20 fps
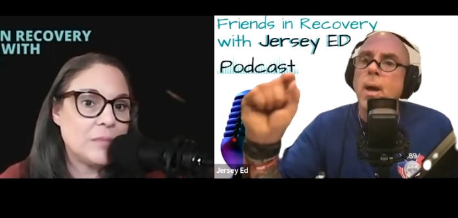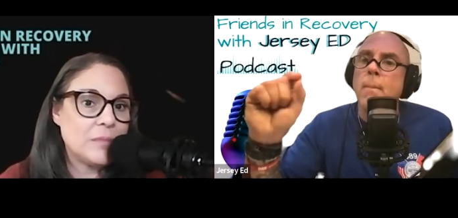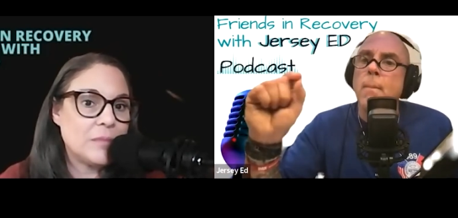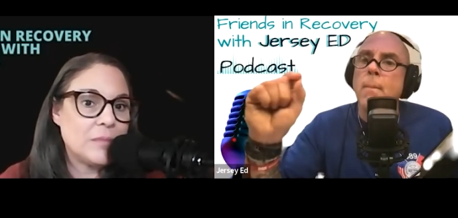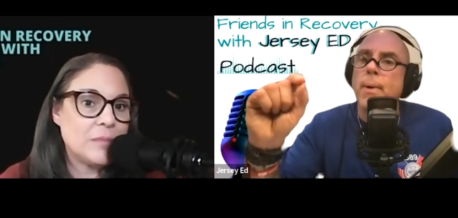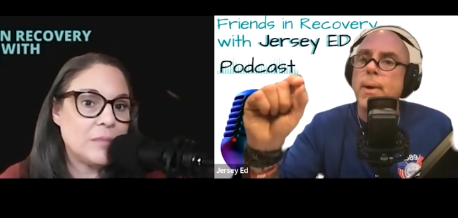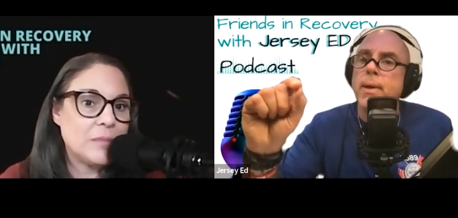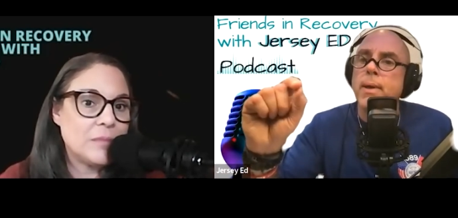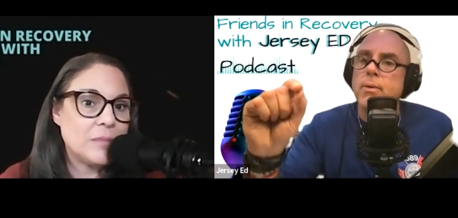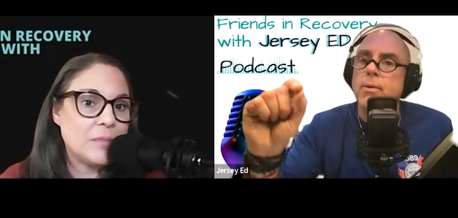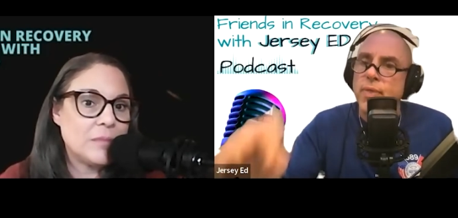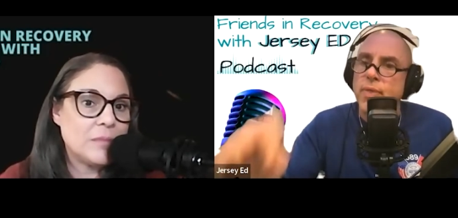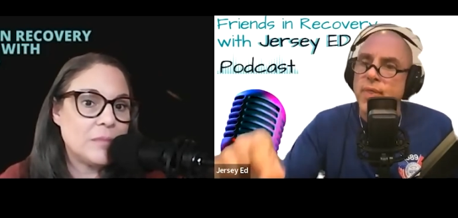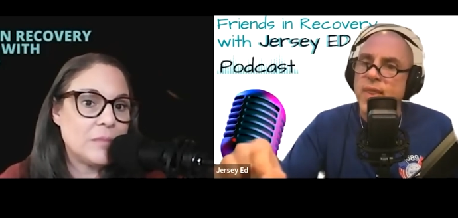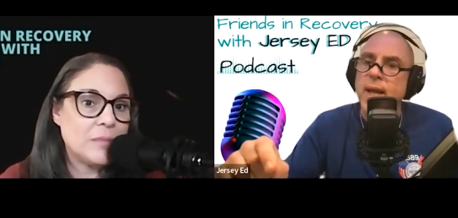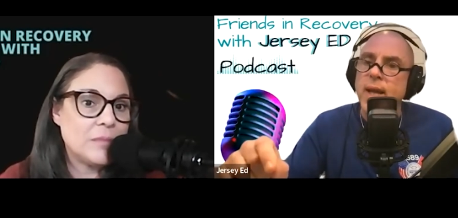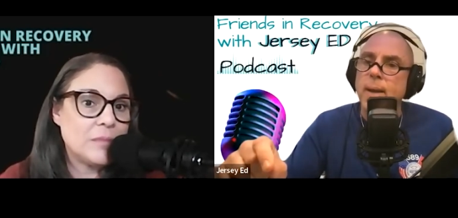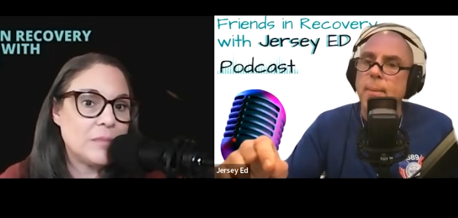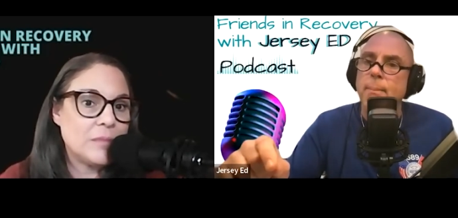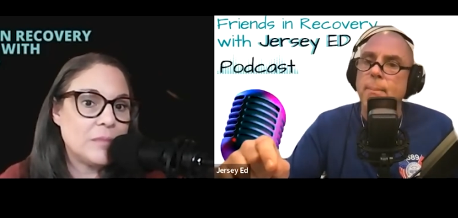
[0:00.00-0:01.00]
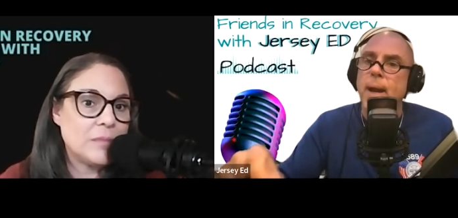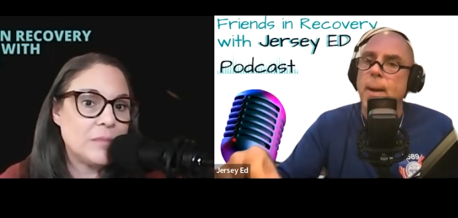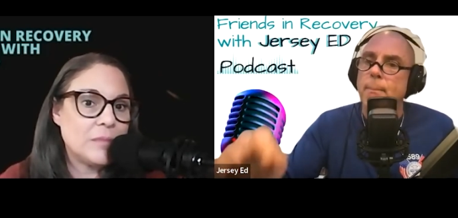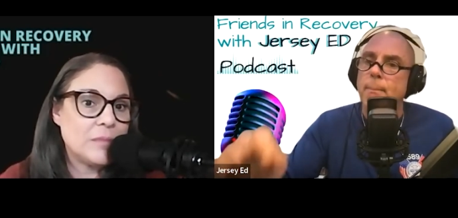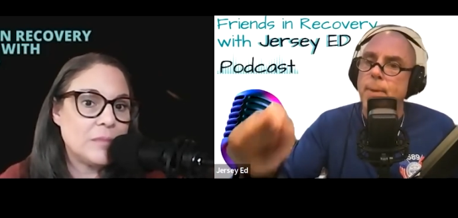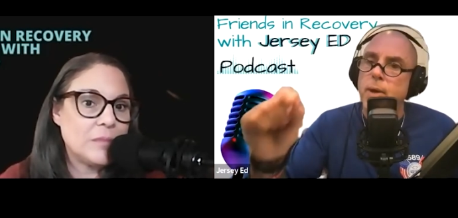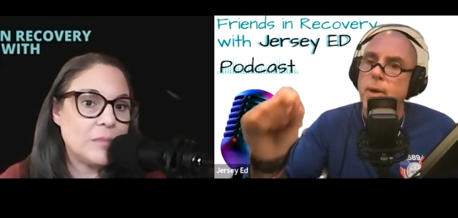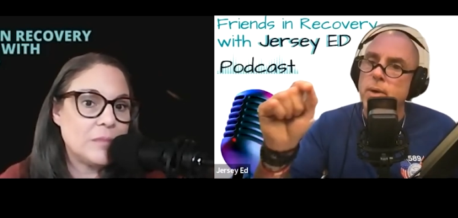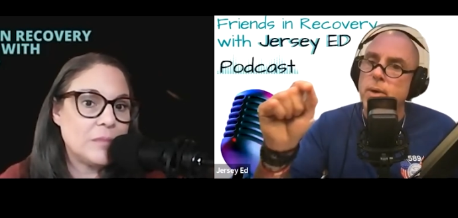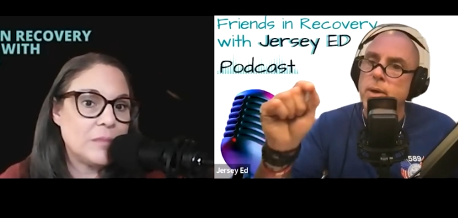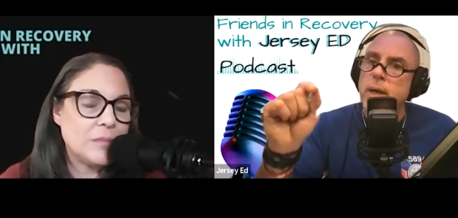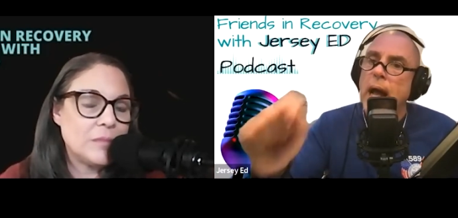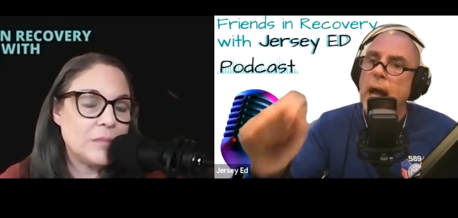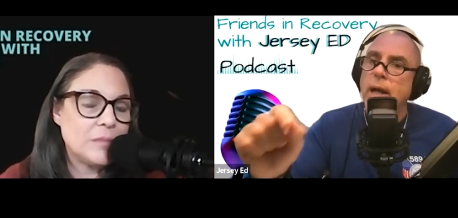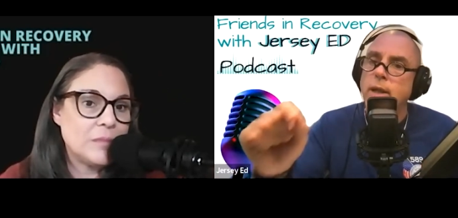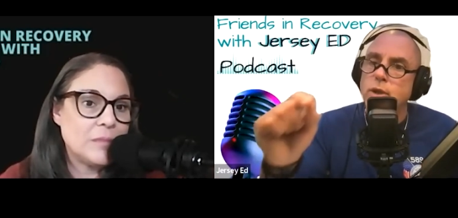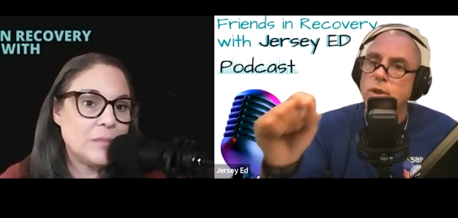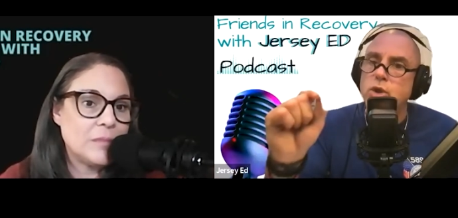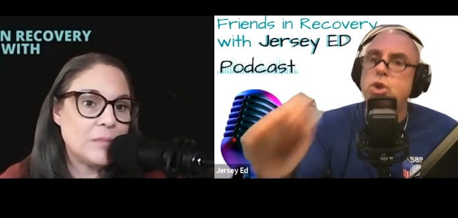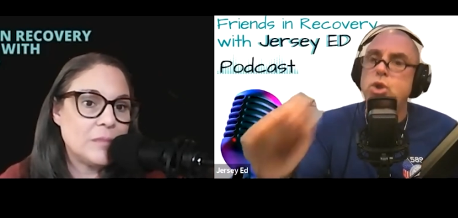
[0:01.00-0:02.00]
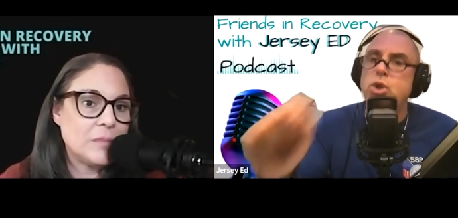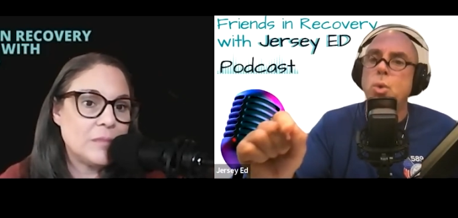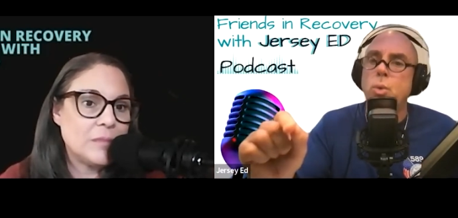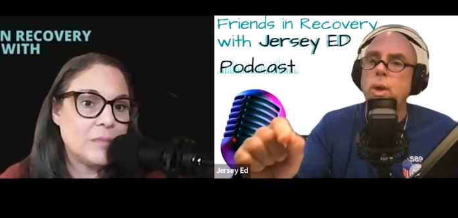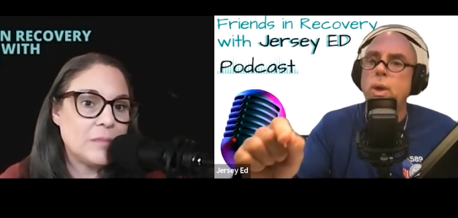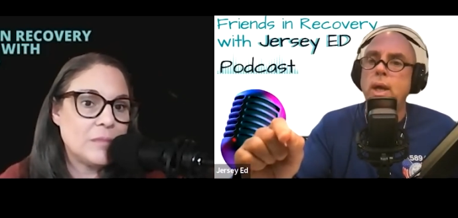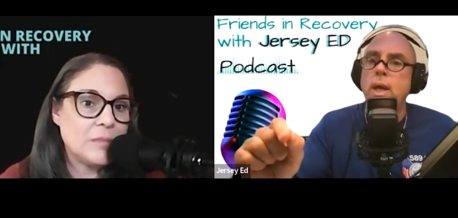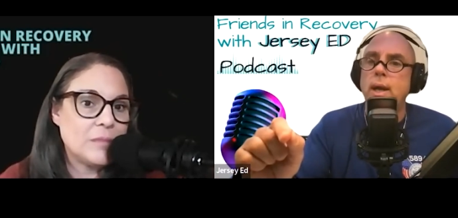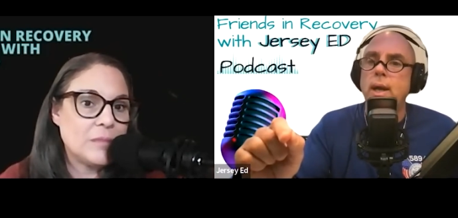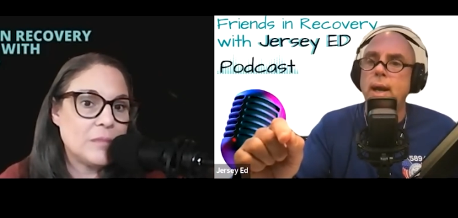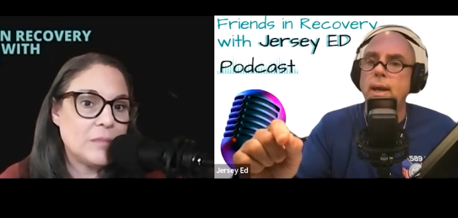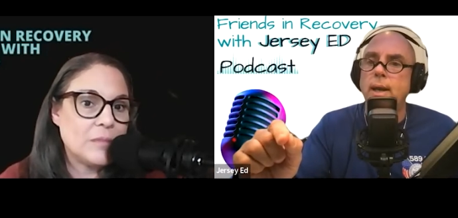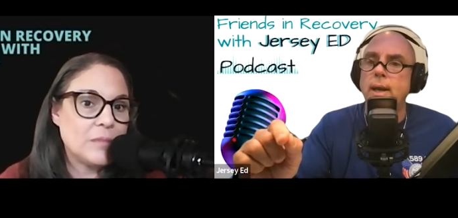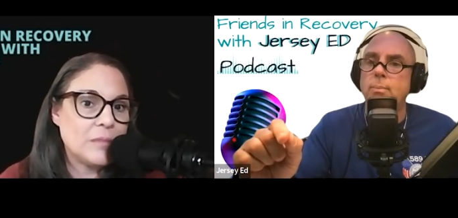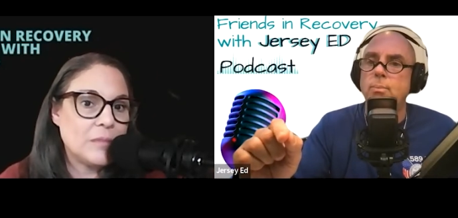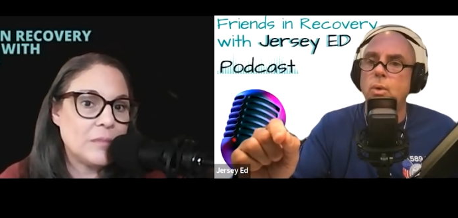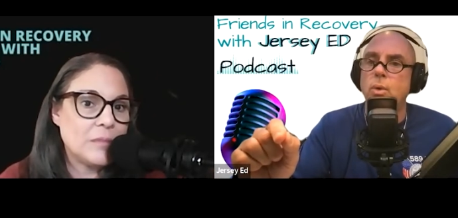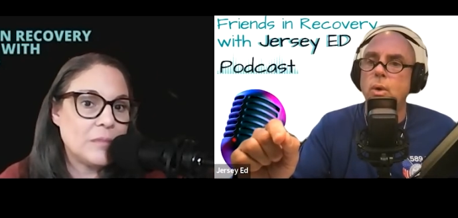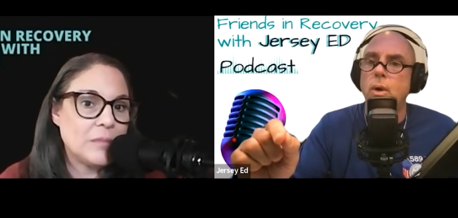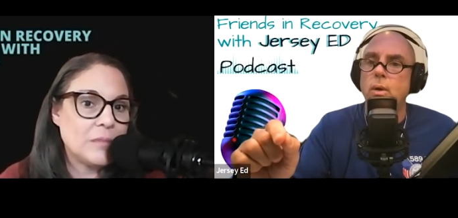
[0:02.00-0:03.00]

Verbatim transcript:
Speaker 1: But you think about it, but you're not doing it anymore.